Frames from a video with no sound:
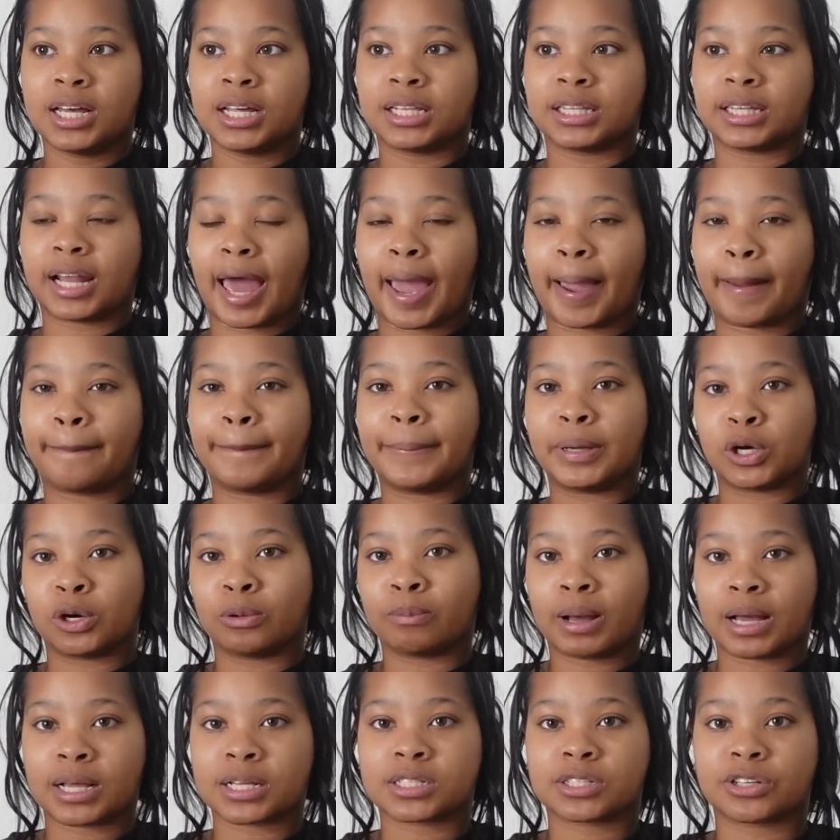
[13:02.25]
like build
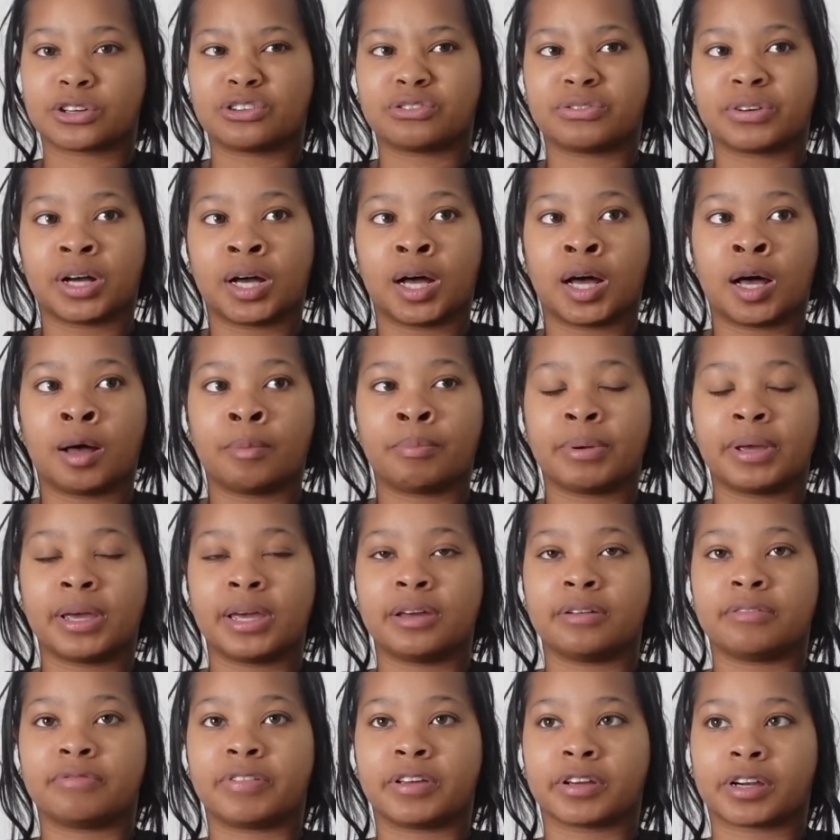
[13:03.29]
myself up
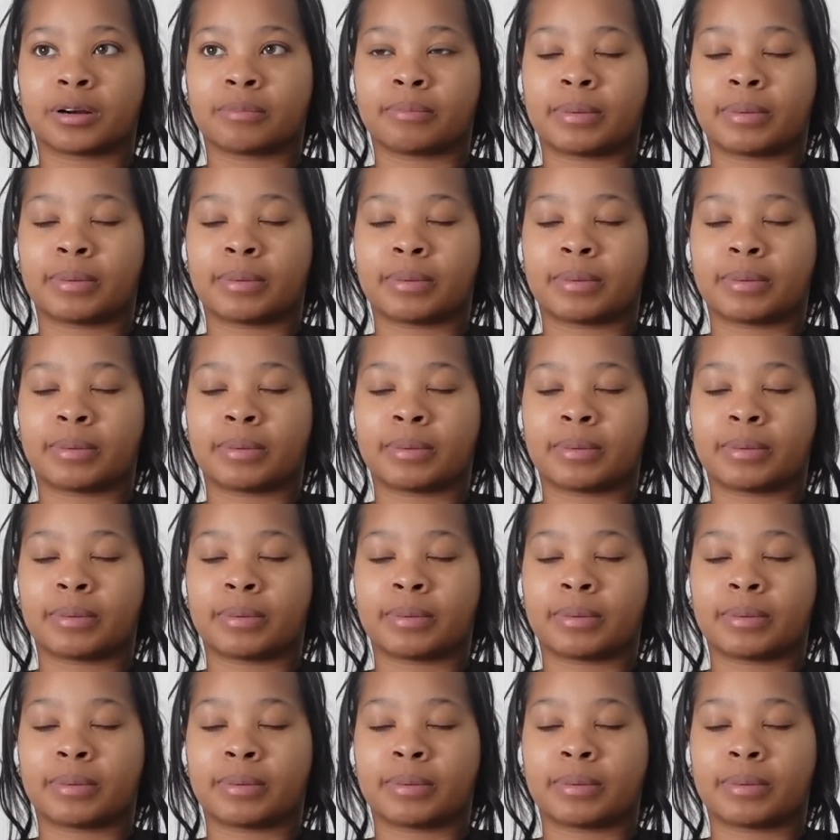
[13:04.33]
and figure